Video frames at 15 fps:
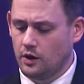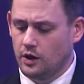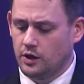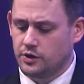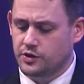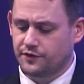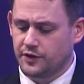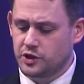
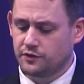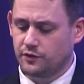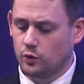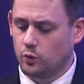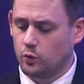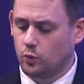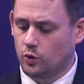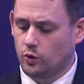So first of
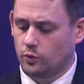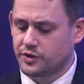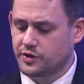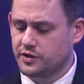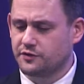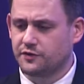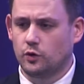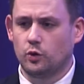all, what's
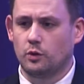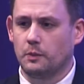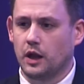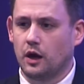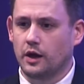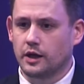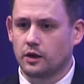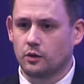this forum
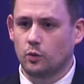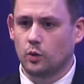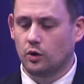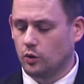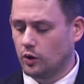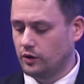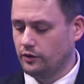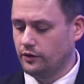like?
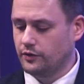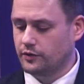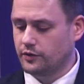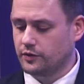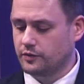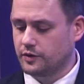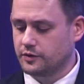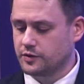Well,
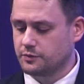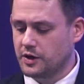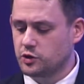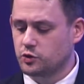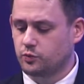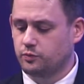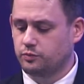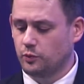one of
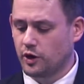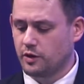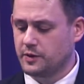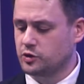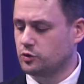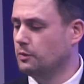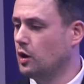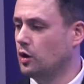the
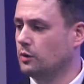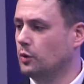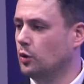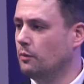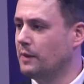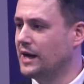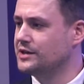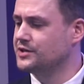most remarkable
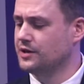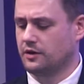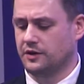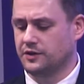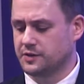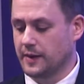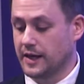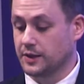and basic
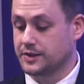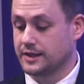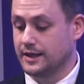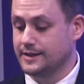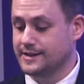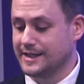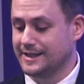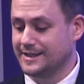things about it
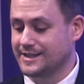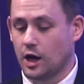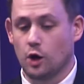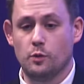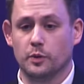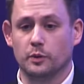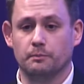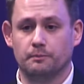is that it's
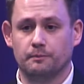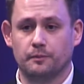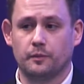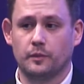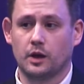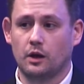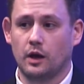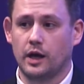open.
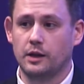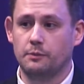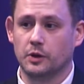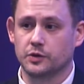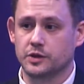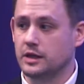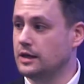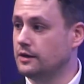
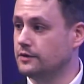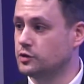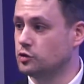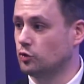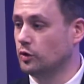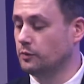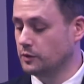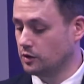Anybody in this
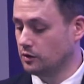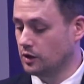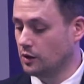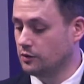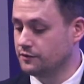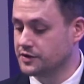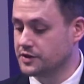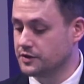room could go
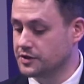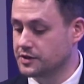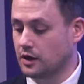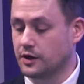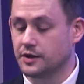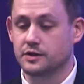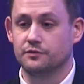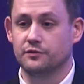and visit the
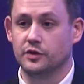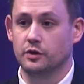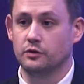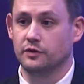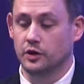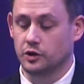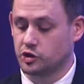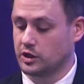site and view
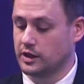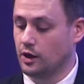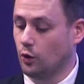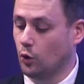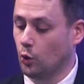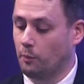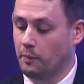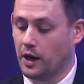virtually
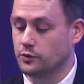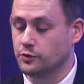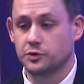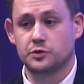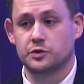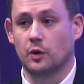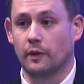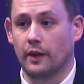all
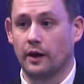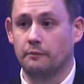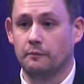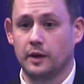posts on there.